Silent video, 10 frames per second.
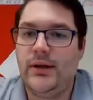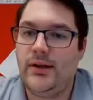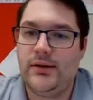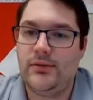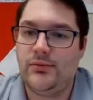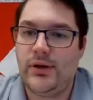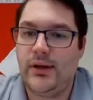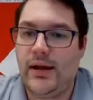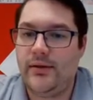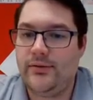In real
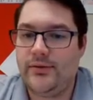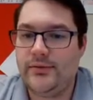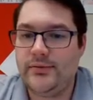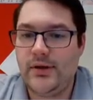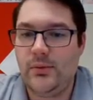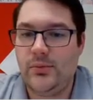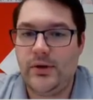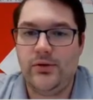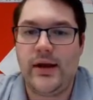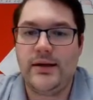life, it would be
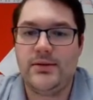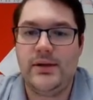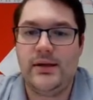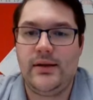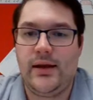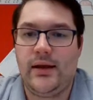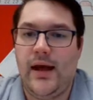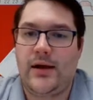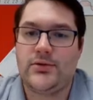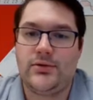great to be like
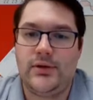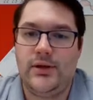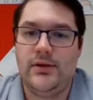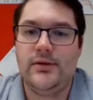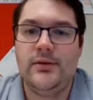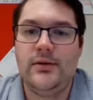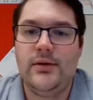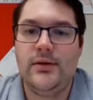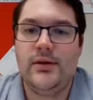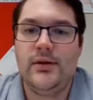actually
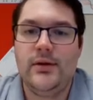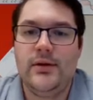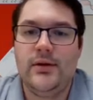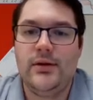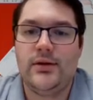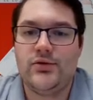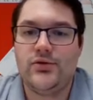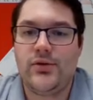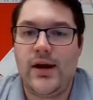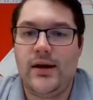
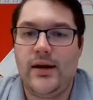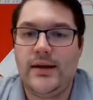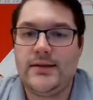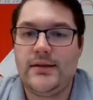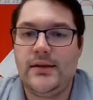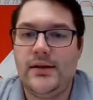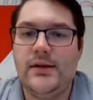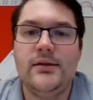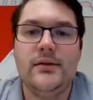constrained nicely.